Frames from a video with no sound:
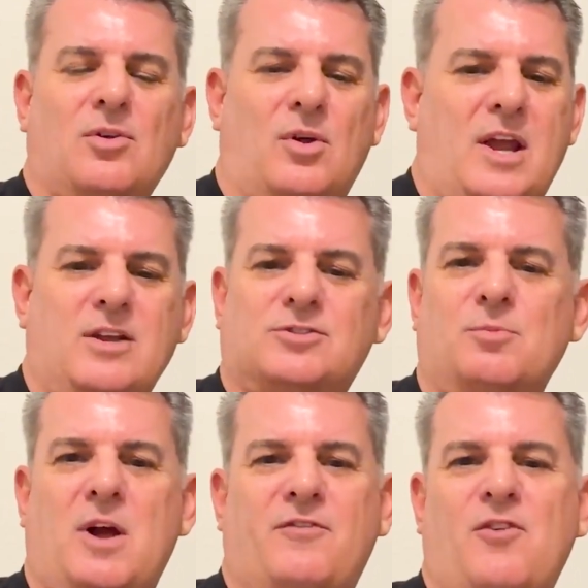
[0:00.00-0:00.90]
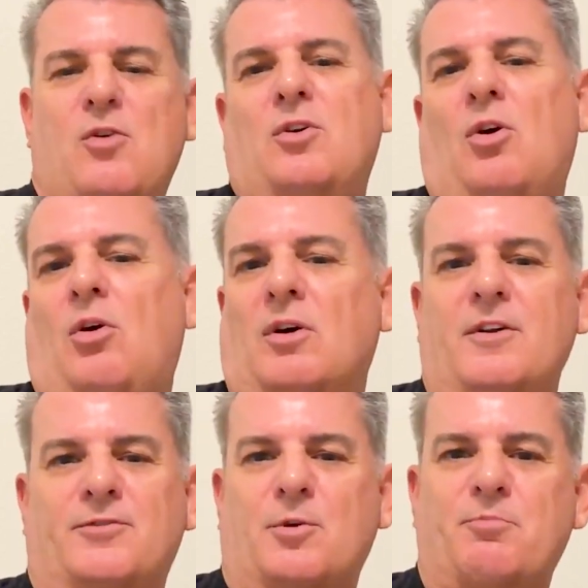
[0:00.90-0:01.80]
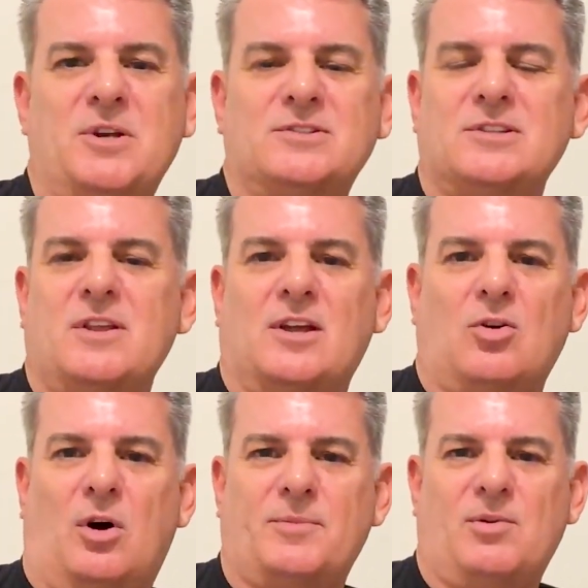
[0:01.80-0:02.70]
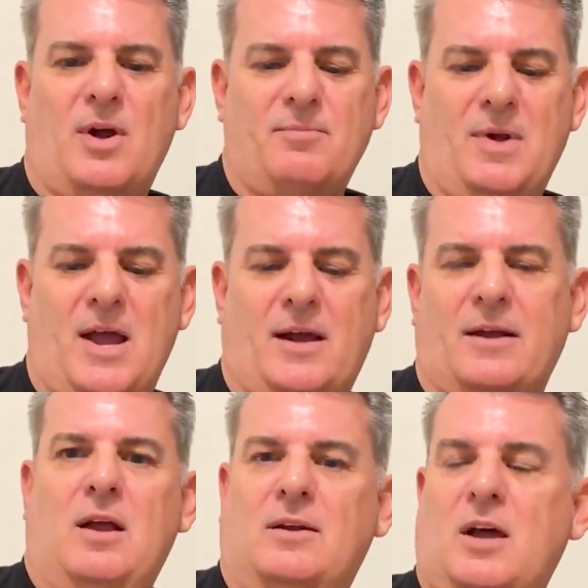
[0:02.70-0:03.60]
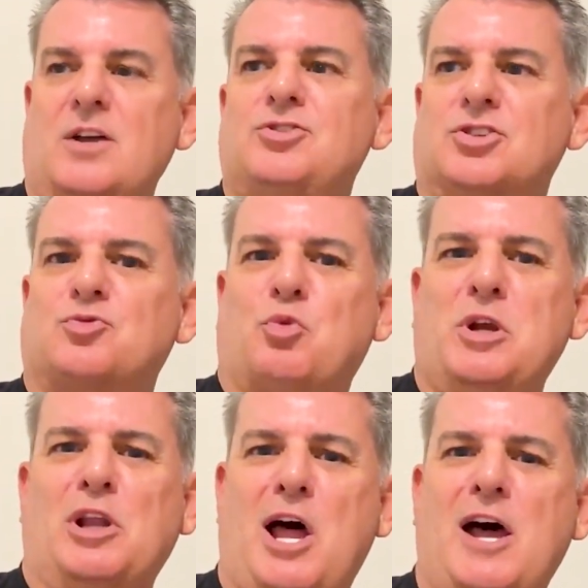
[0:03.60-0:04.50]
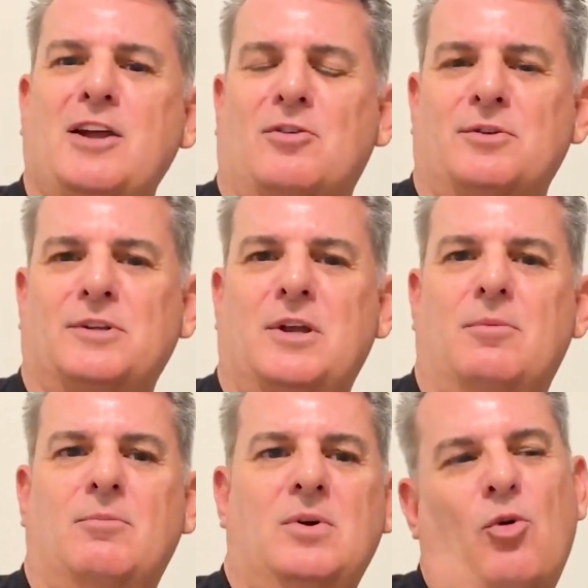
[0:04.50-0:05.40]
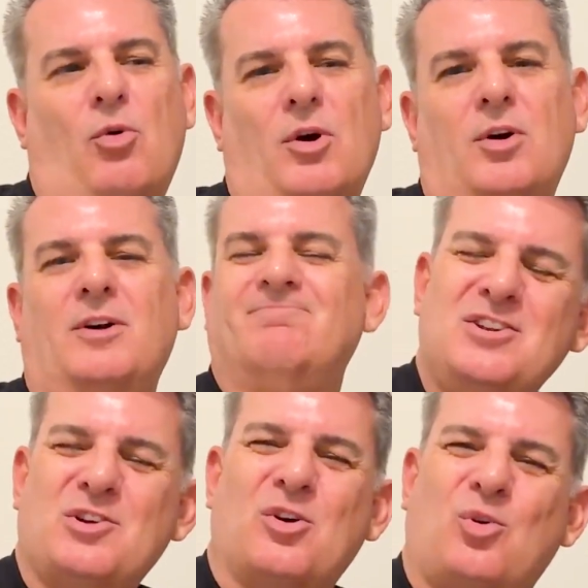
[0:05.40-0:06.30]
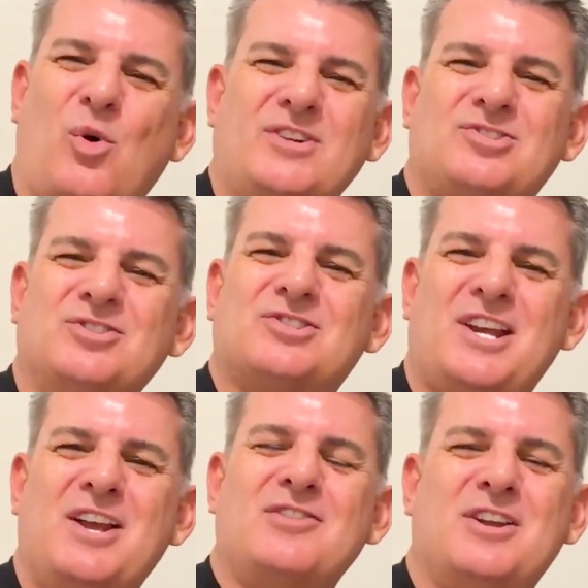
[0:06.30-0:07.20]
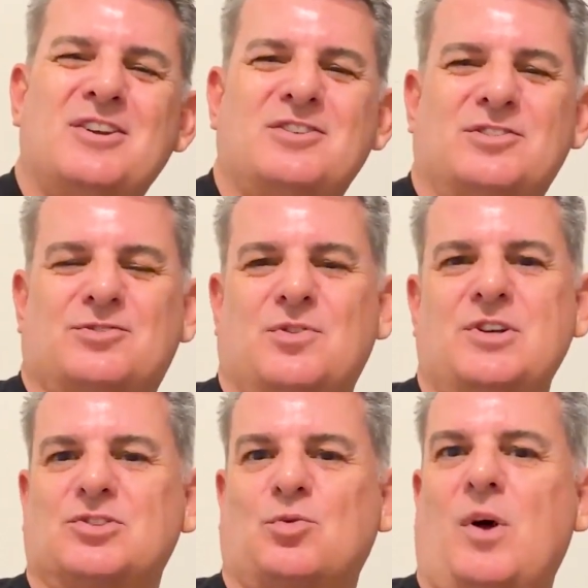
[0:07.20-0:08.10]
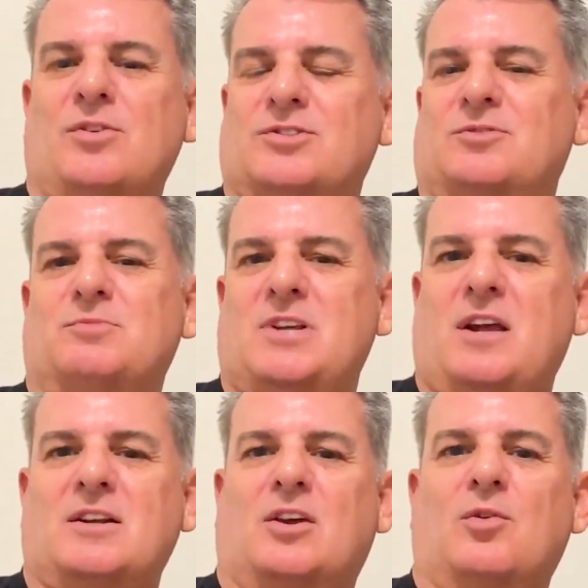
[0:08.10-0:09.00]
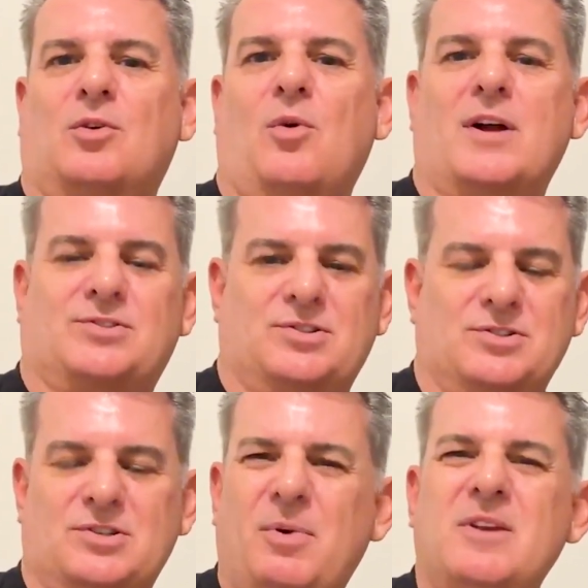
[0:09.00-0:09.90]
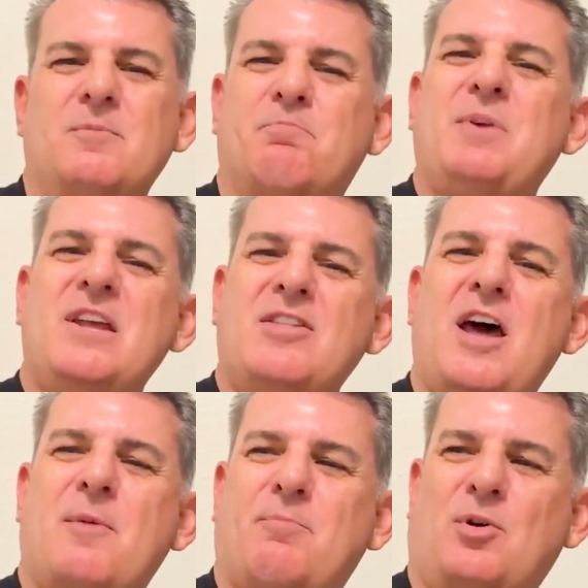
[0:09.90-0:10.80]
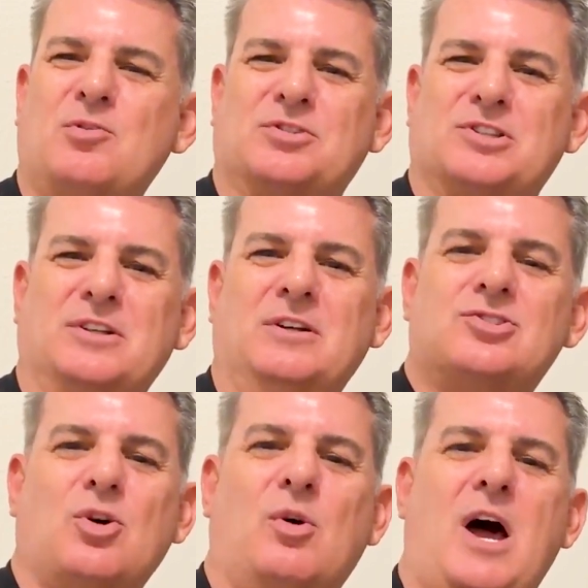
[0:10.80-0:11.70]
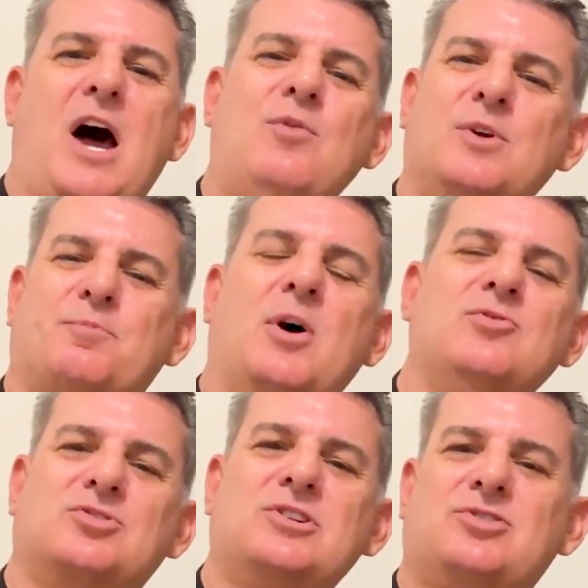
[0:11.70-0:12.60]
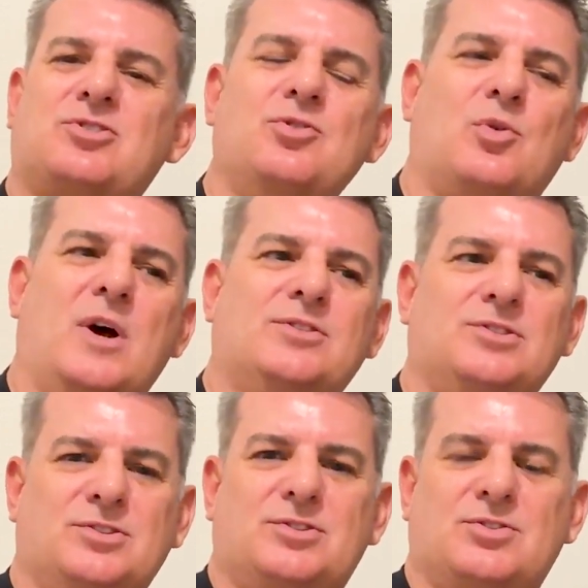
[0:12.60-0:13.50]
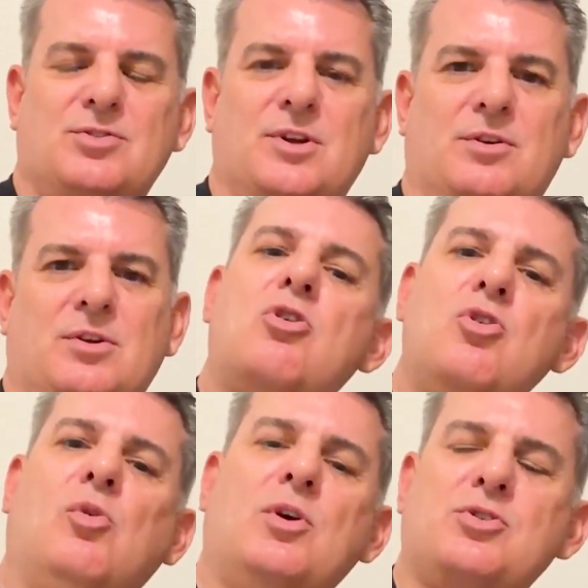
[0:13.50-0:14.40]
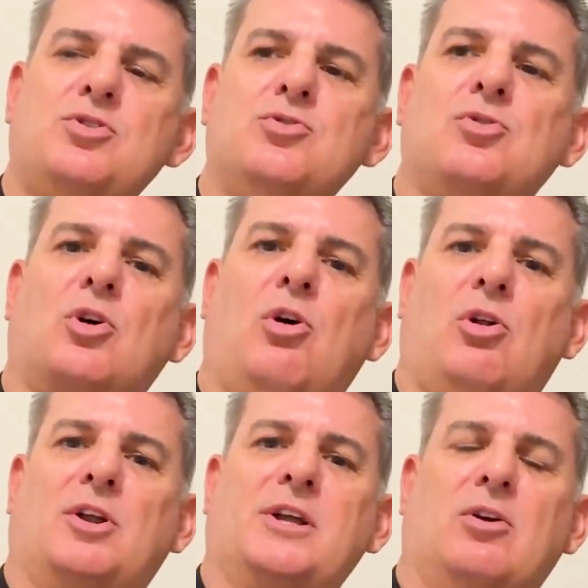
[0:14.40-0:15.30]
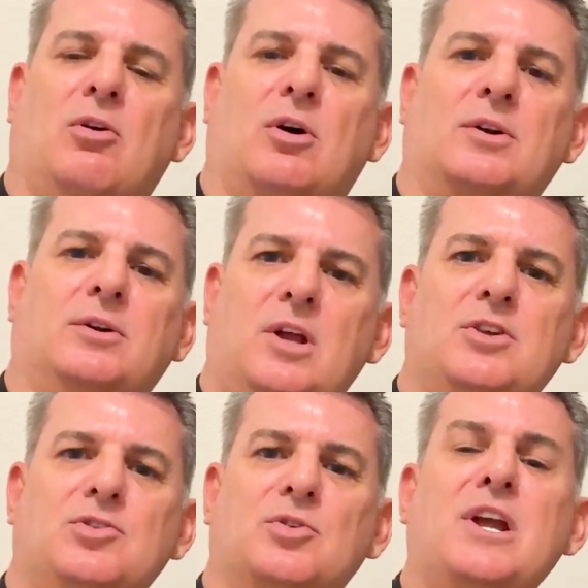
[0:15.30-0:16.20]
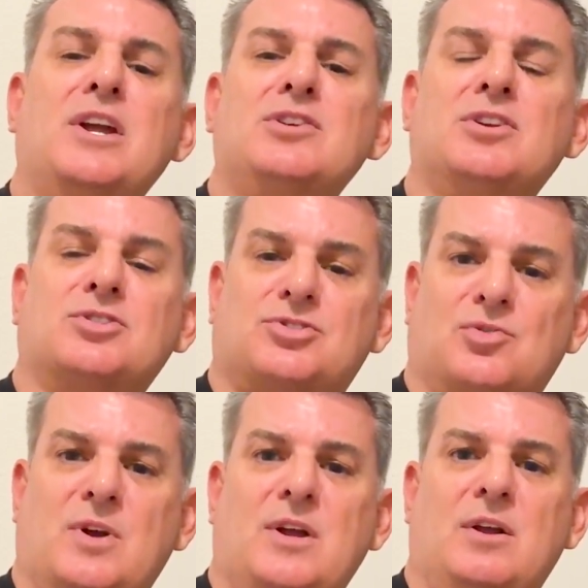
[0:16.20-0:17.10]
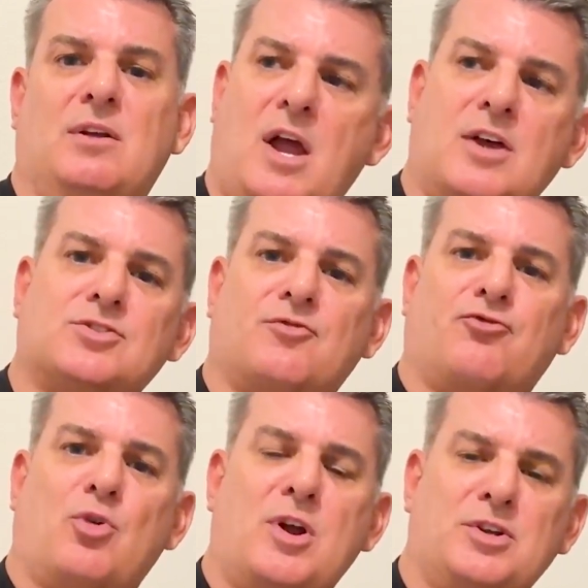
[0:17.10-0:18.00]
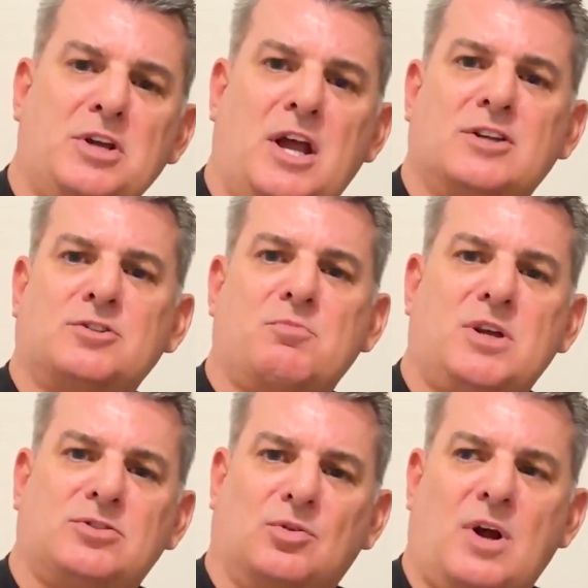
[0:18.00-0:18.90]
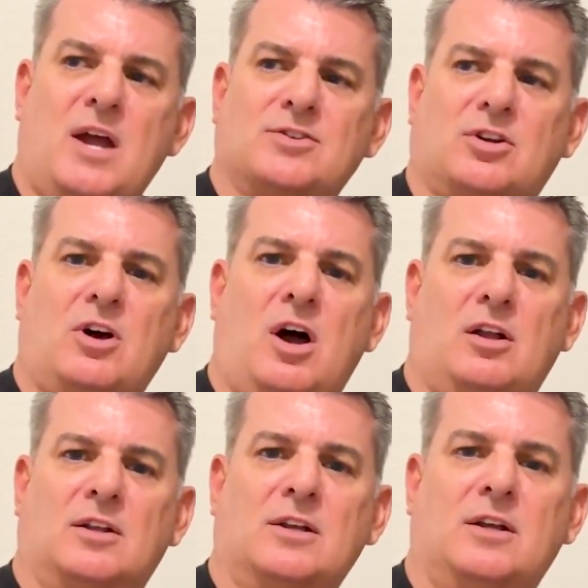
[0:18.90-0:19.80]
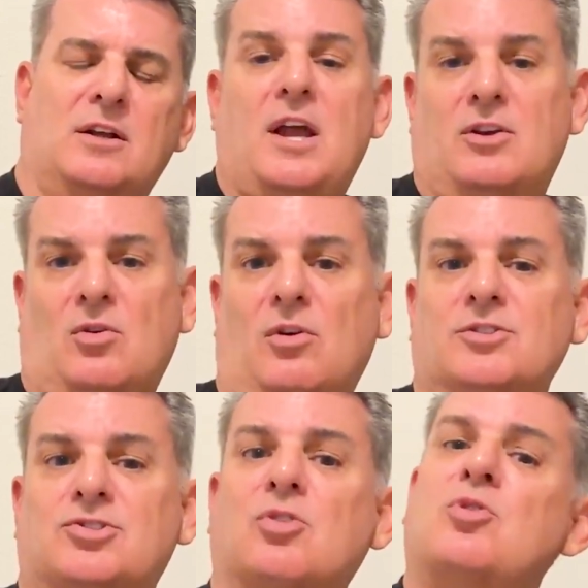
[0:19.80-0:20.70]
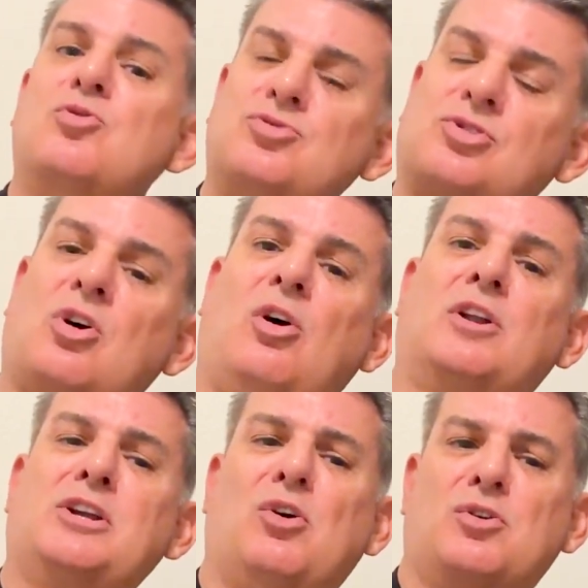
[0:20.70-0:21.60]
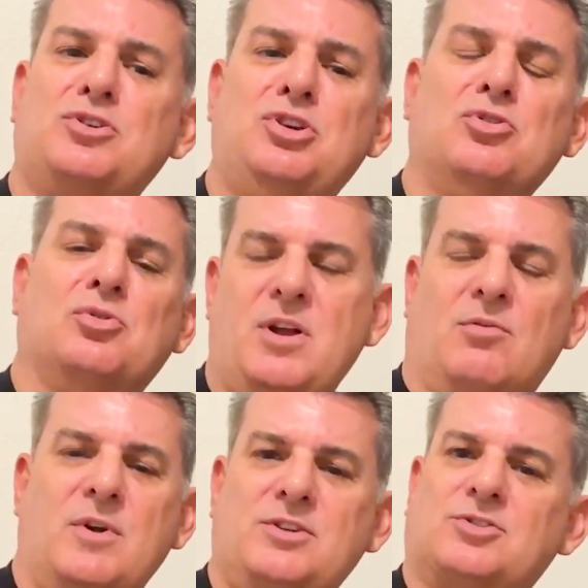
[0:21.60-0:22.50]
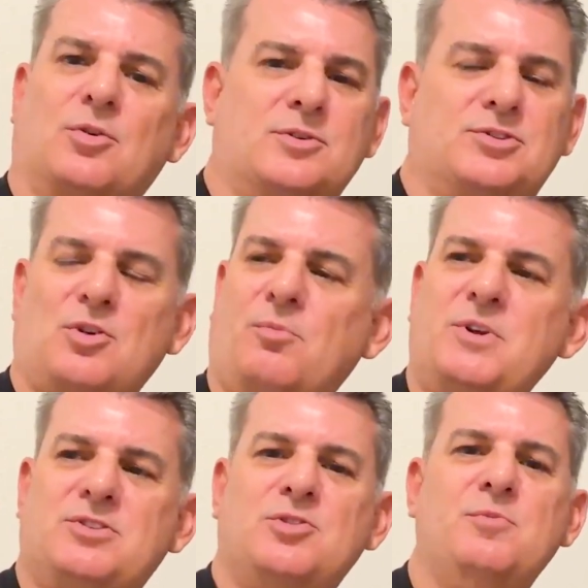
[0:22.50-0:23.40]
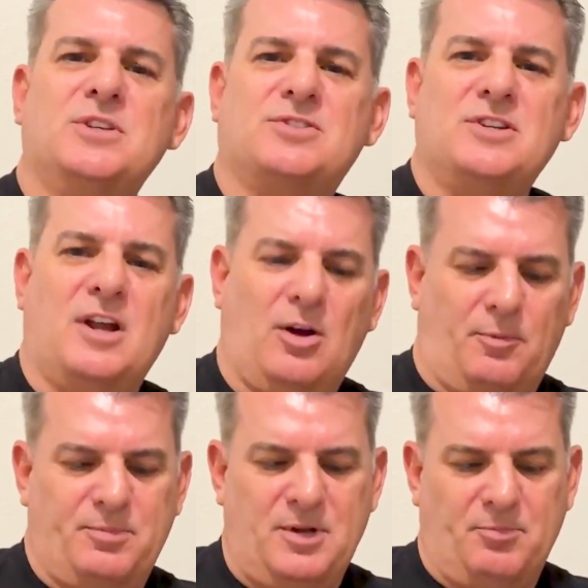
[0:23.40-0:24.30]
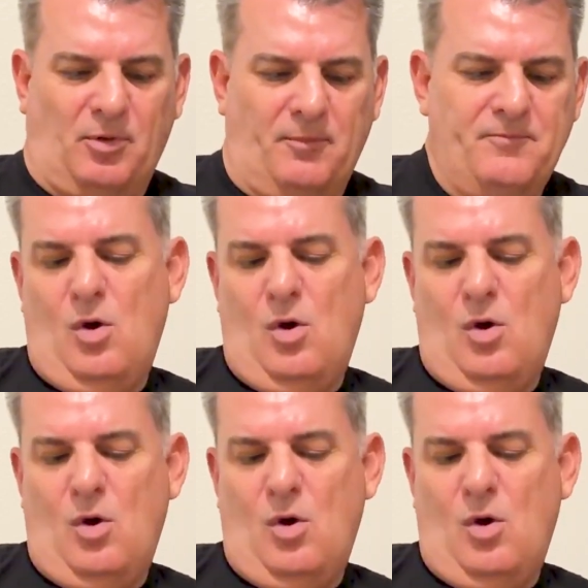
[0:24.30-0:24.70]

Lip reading: They'll answer my phone call. If they're busy, they call me right back. And I just rely on them for, questions in the industry as well as some technical questions. But be that person. So I would pose these two questions to you. Who are you calling on in your industry as a friend, as a mentor, as a colleague, and also who's calling on you? Be a resource. Don't be too busy to help people.